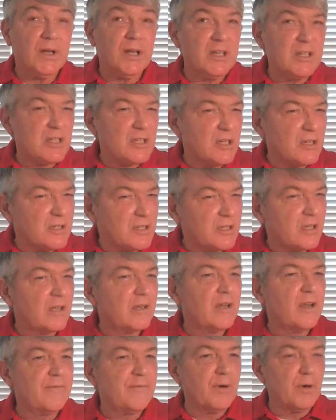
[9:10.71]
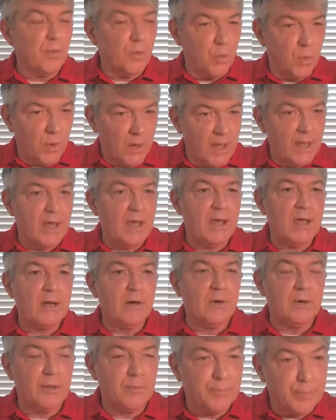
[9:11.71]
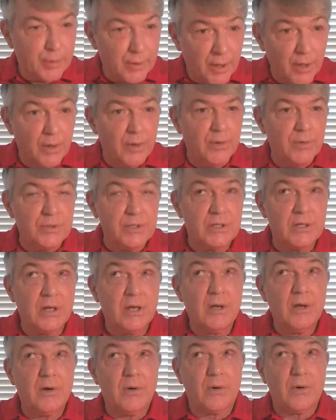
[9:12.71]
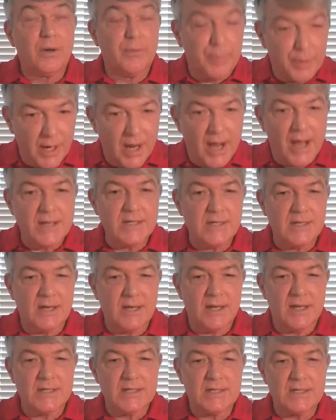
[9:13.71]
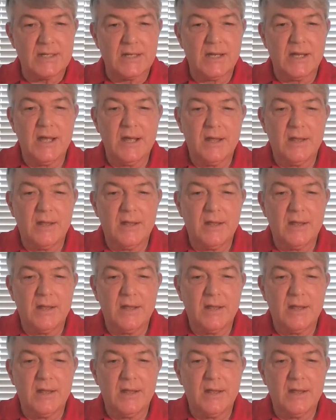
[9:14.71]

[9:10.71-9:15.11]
and it's just a different way or an approach or a process